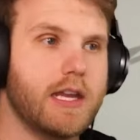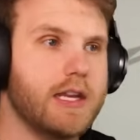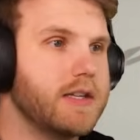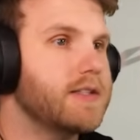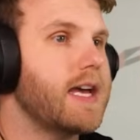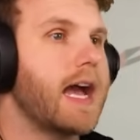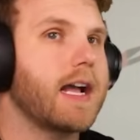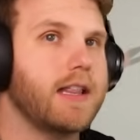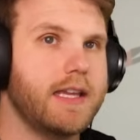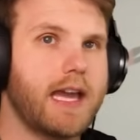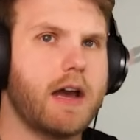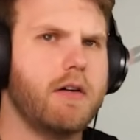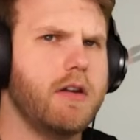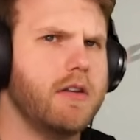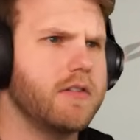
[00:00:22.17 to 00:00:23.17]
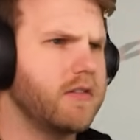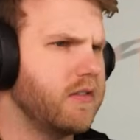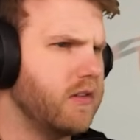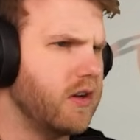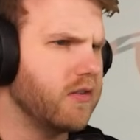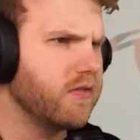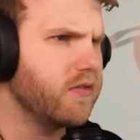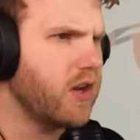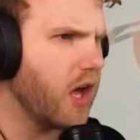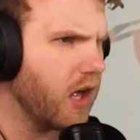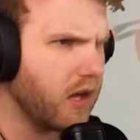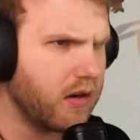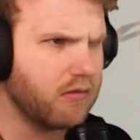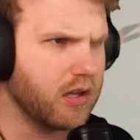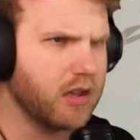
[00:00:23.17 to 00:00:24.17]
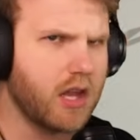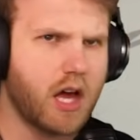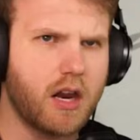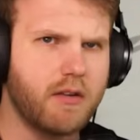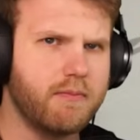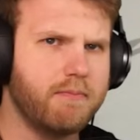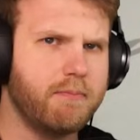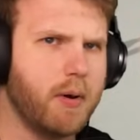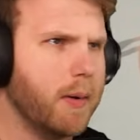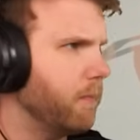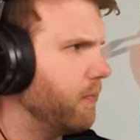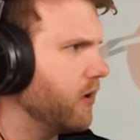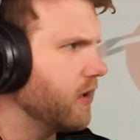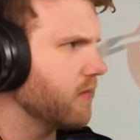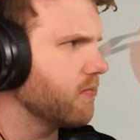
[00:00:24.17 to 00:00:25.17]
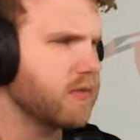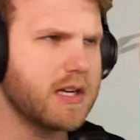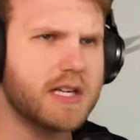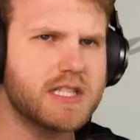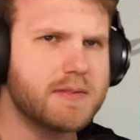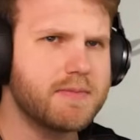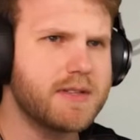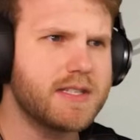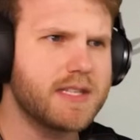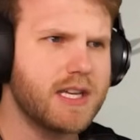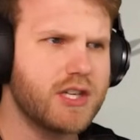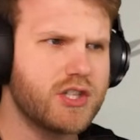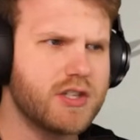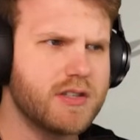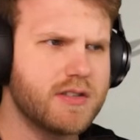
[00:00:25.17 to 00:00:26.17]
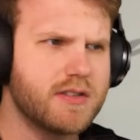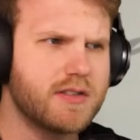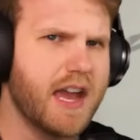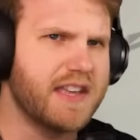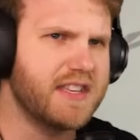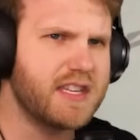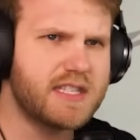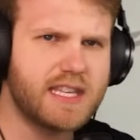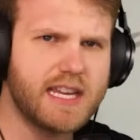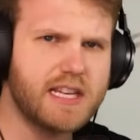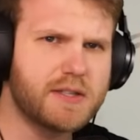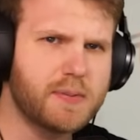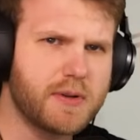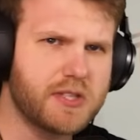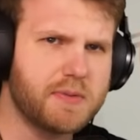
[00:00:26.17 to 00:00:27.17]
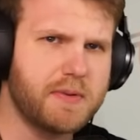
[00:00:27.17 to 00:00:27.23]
exactly how it is. There's not a lot of bumper customizations. Is this thing supposed to